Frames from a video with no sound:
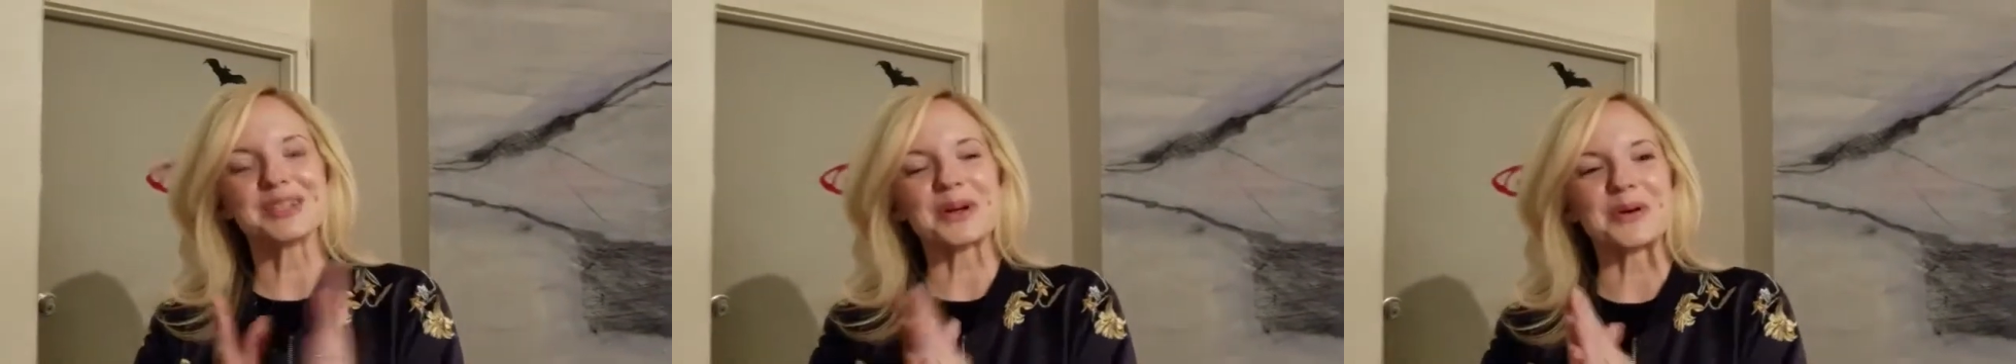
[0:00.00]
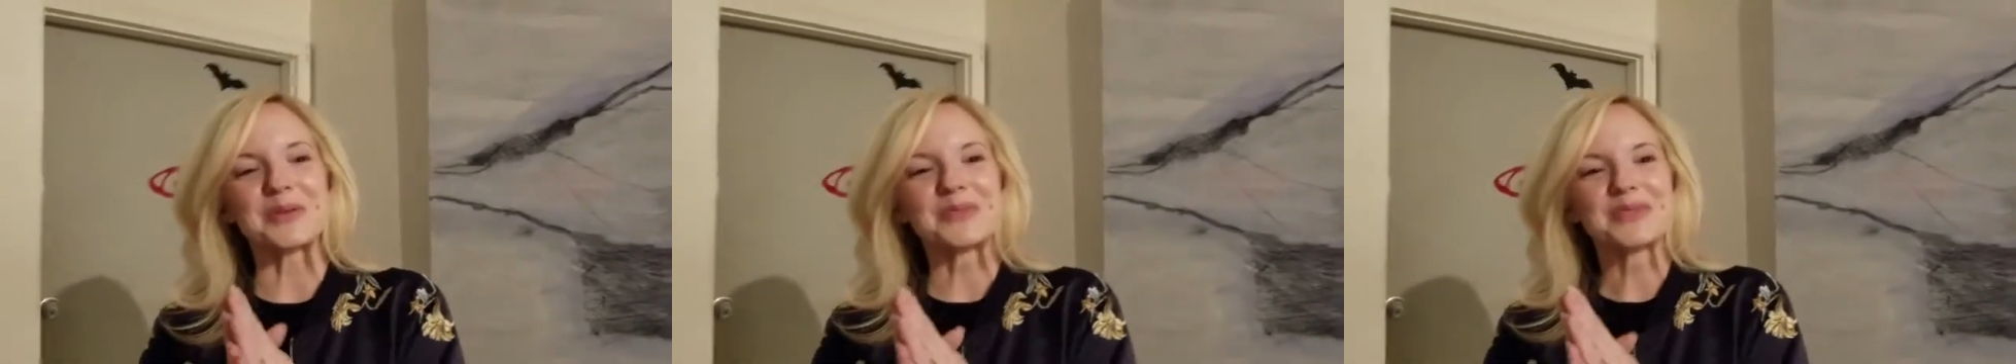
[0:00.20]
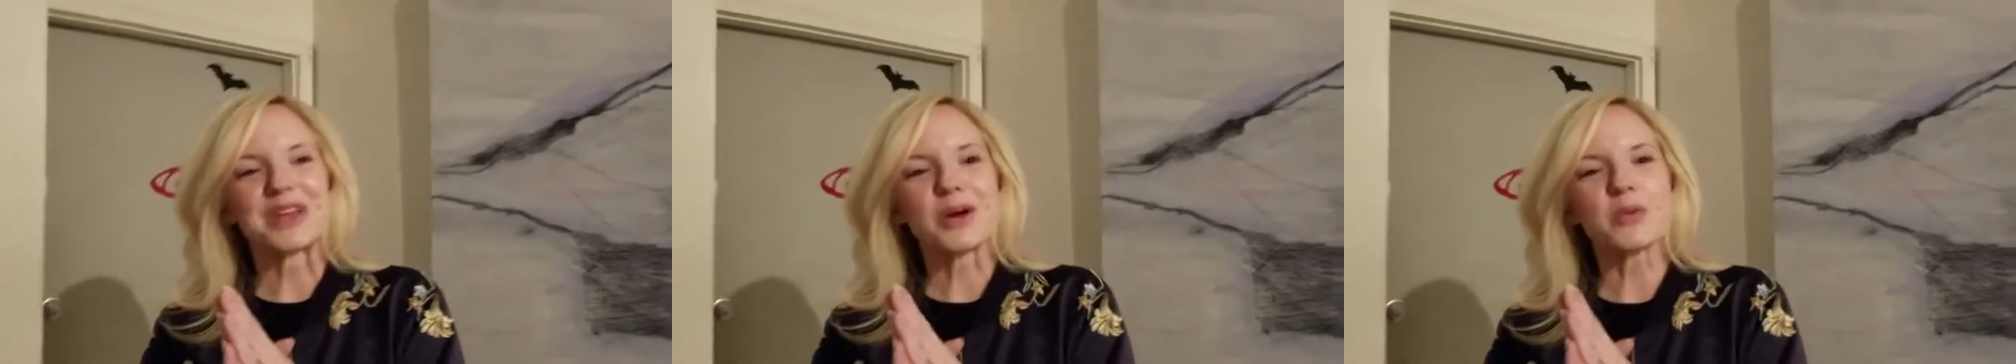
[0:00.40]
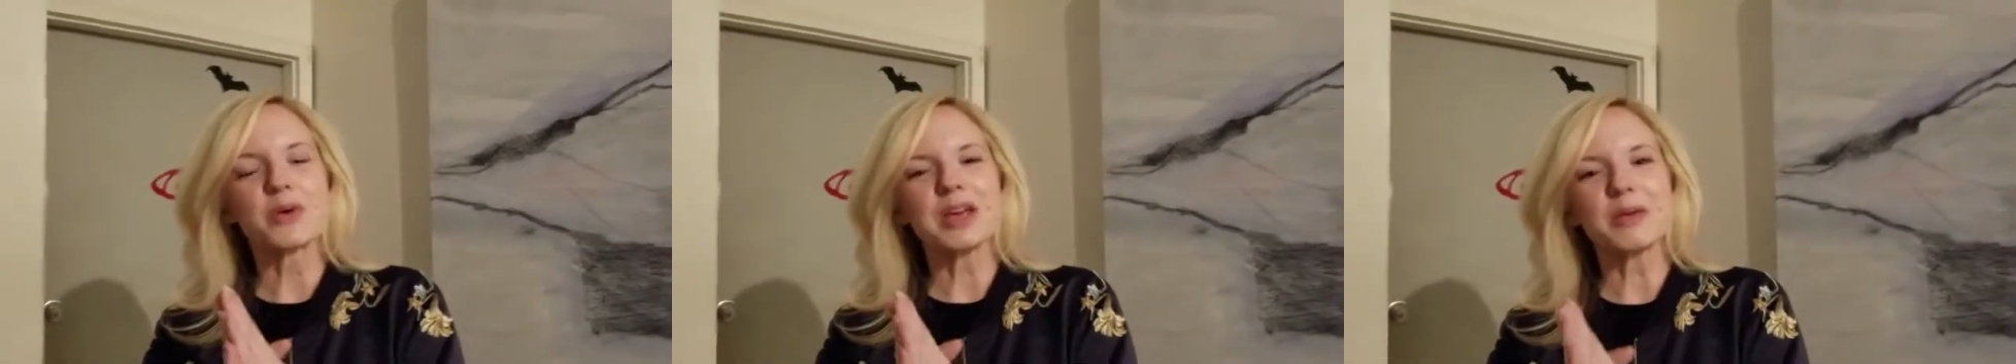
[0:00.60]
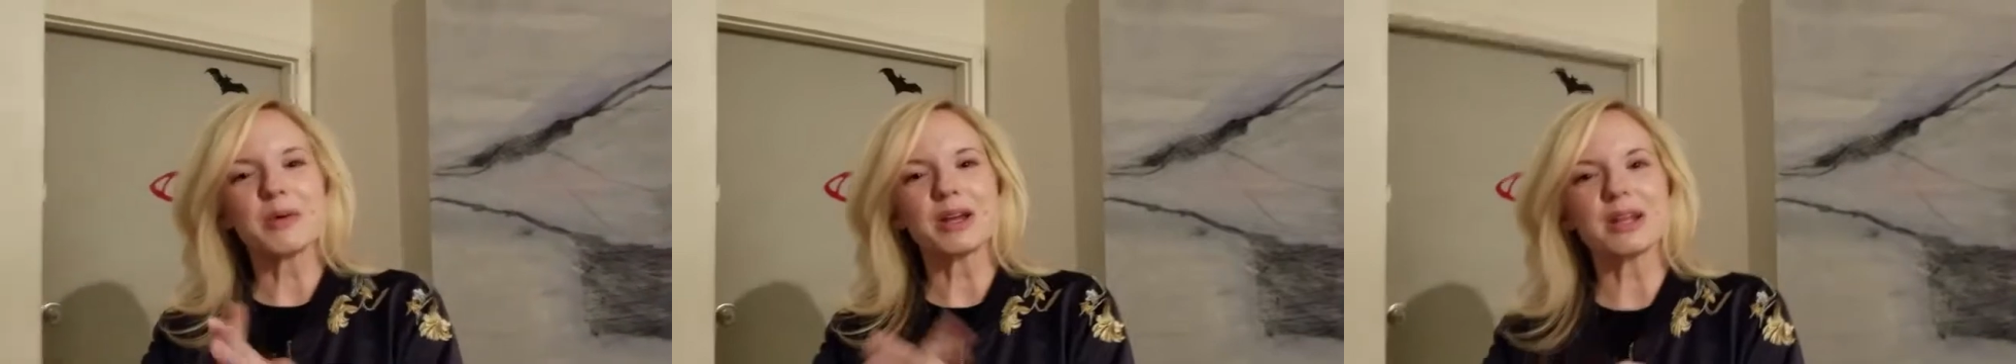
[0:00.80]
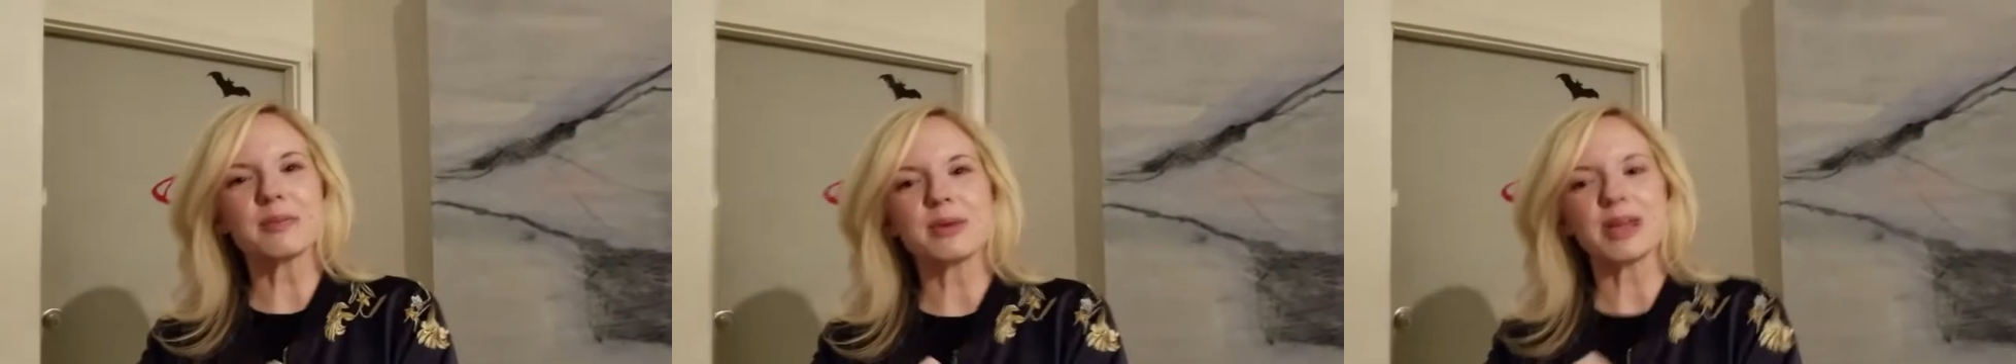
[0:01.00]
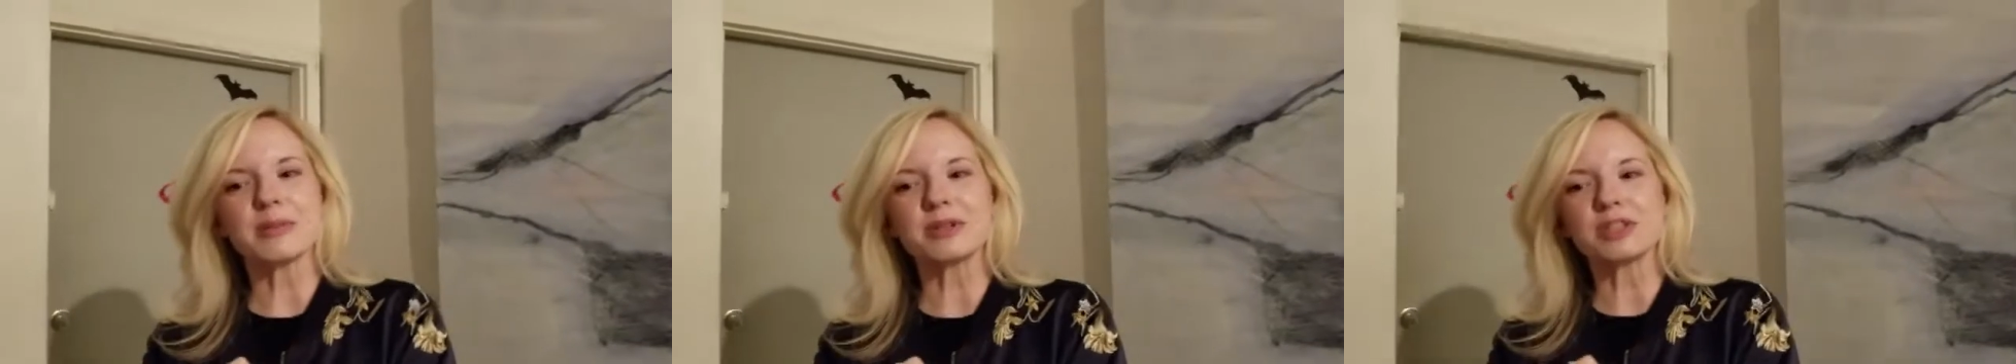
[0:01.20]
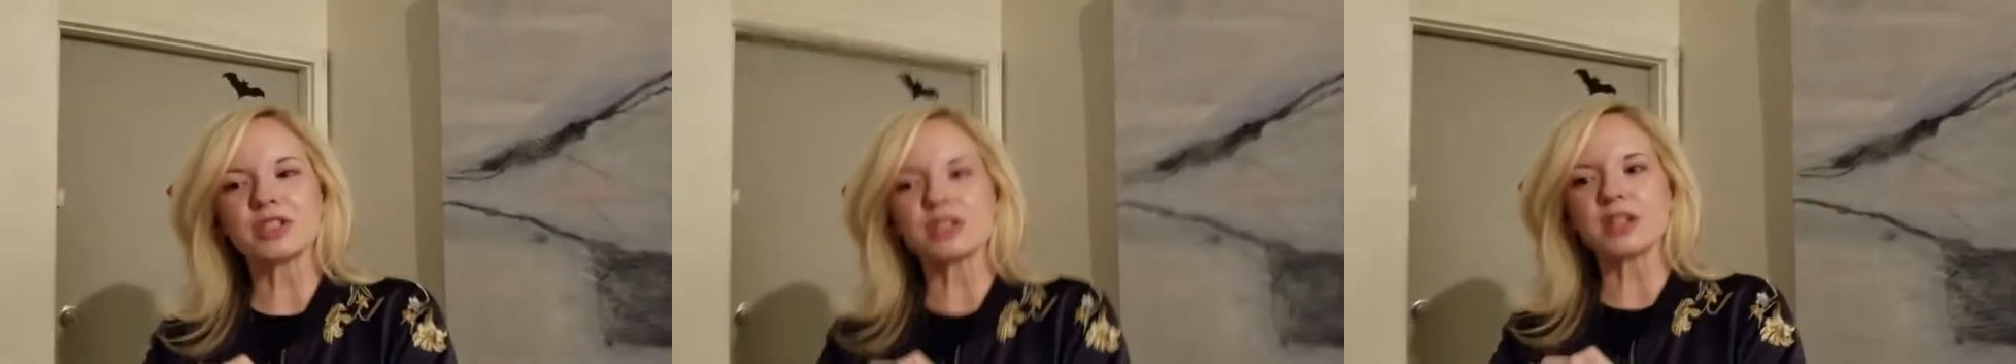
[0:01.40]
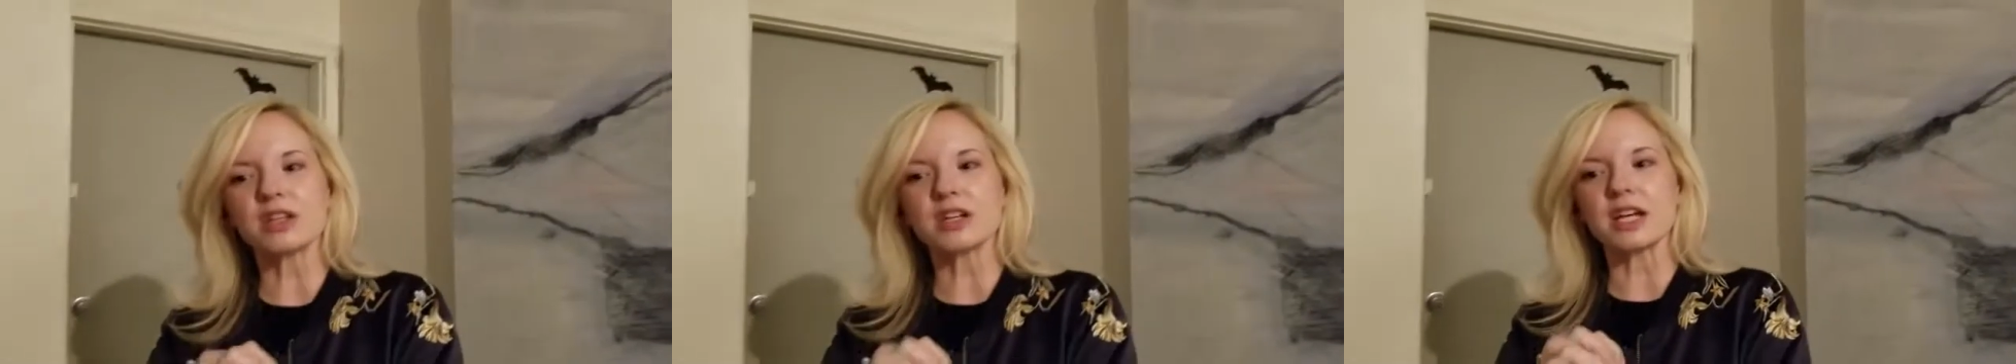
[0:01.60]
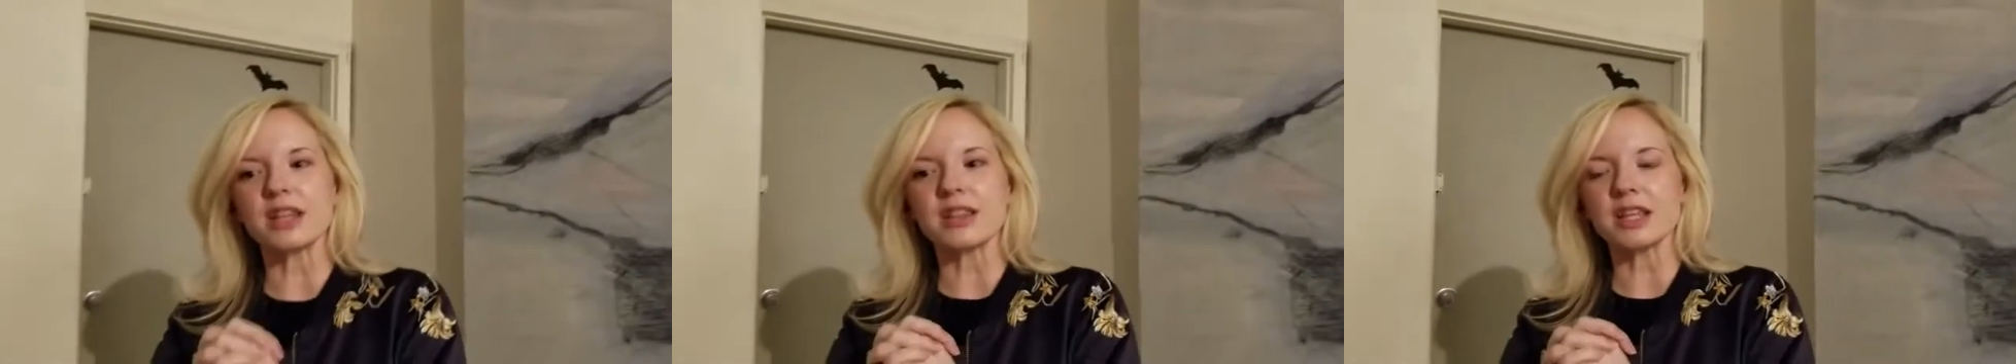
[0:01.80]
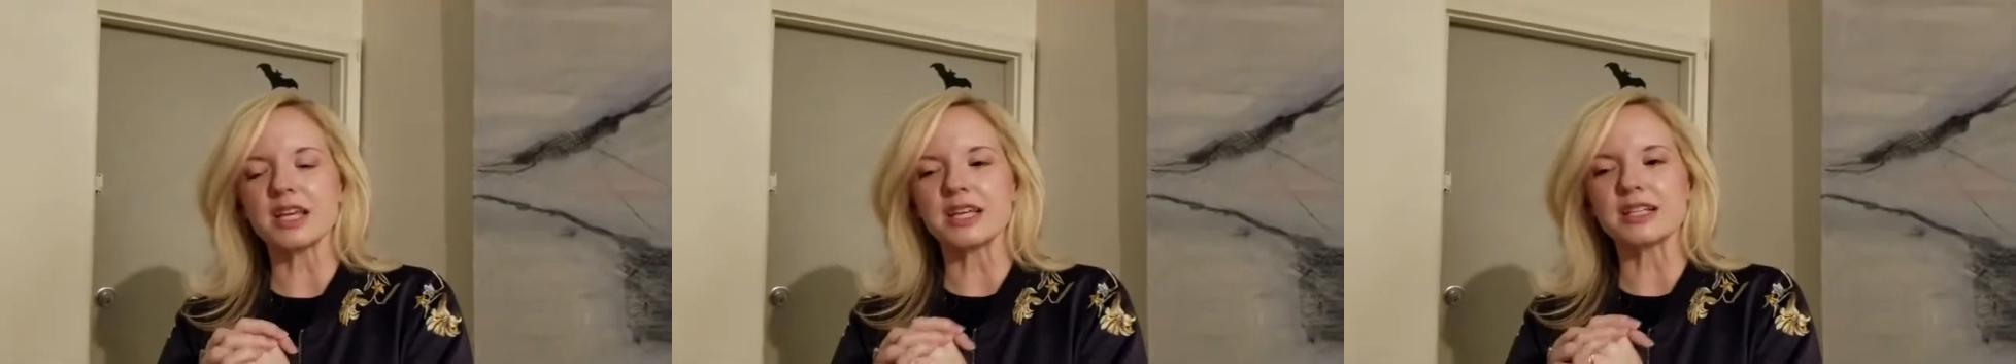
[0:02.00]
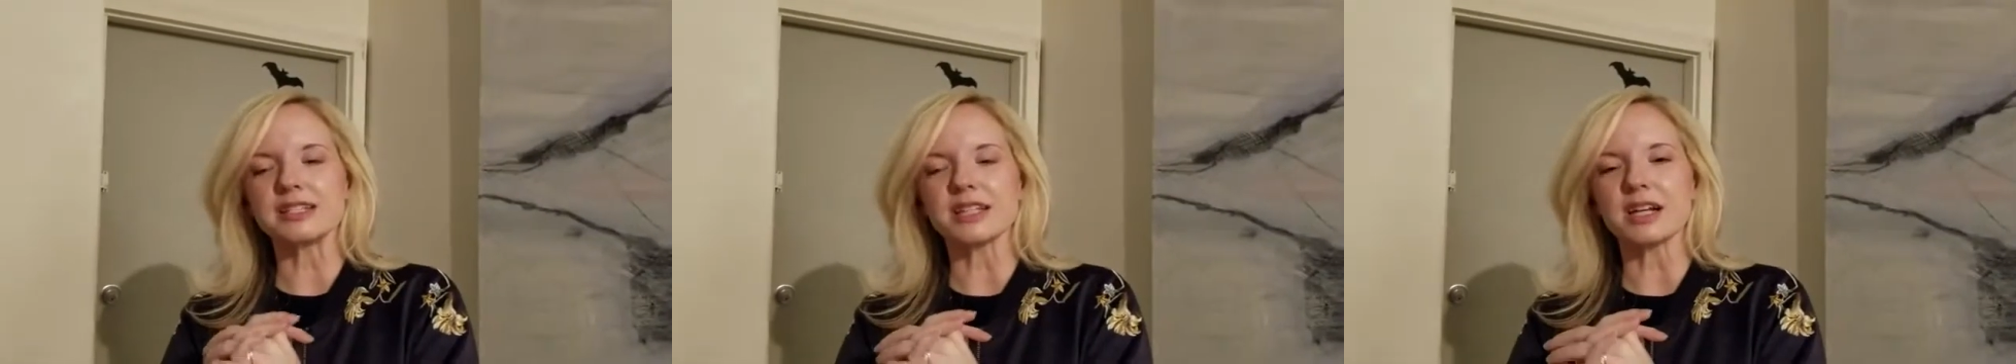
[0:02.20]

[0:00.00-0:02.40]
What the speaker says: so we want to be able to look at things